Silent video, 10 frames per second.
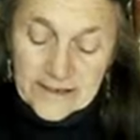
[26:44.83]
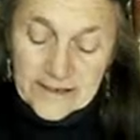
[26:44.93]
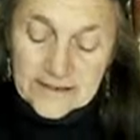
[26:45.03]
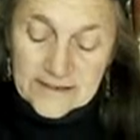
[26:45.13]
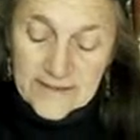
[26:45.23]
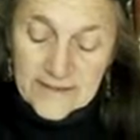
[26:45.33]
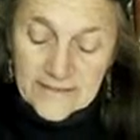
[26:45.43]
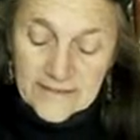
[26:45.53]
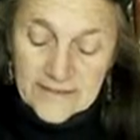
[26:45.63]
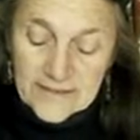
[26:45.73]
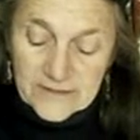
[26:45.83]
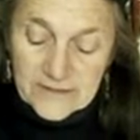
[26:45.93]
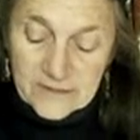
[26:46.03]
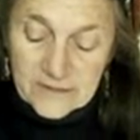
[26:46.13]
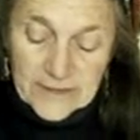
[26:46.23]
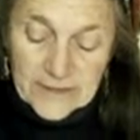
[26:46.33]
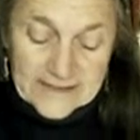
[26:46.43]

some of them should play